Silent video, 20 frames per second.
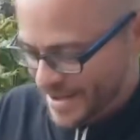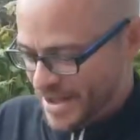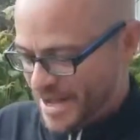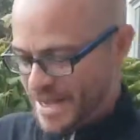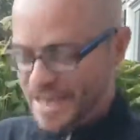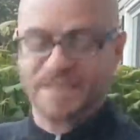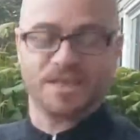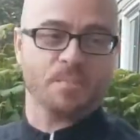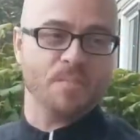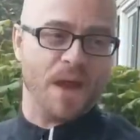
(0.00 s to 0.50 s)

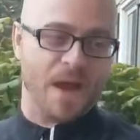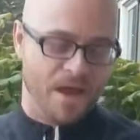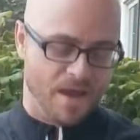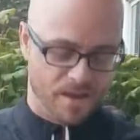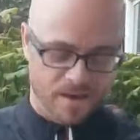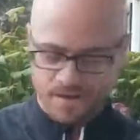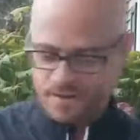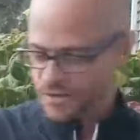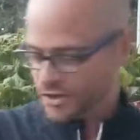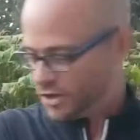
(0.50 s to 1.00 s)
He's a
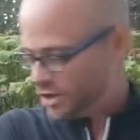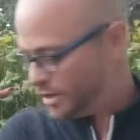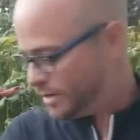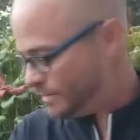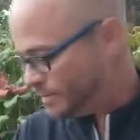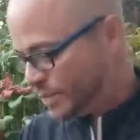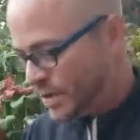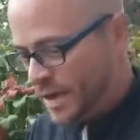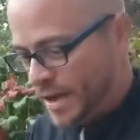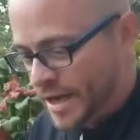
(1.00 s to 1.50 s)
man, he's good.
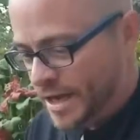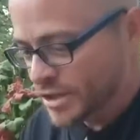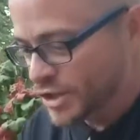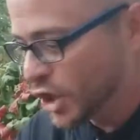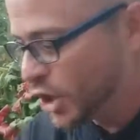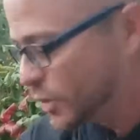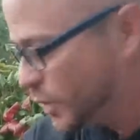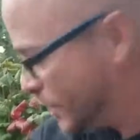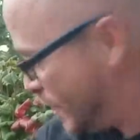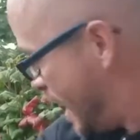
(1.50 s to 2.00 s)
He's good with